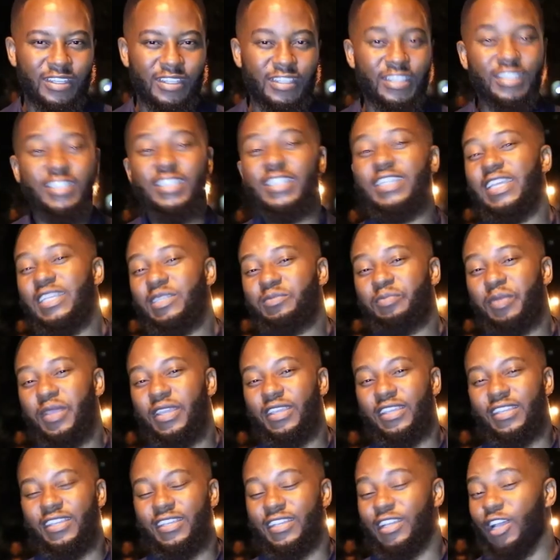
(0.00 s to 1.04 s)
the
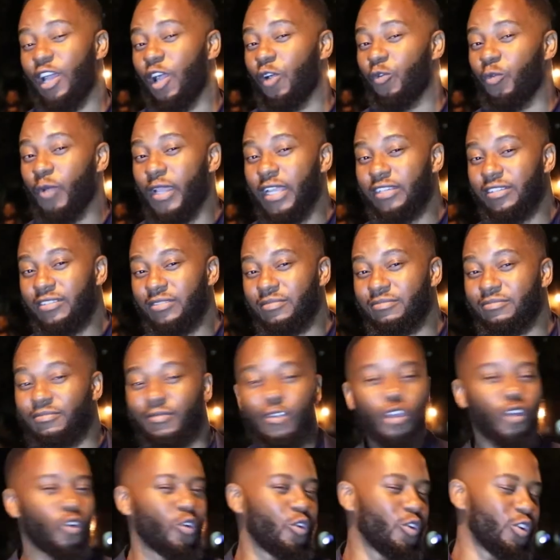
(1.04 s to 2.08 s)
TSP, a win
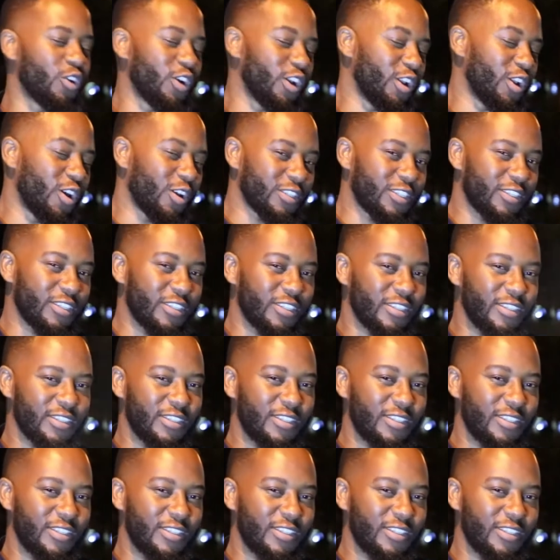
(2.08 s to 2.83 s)
or a loss.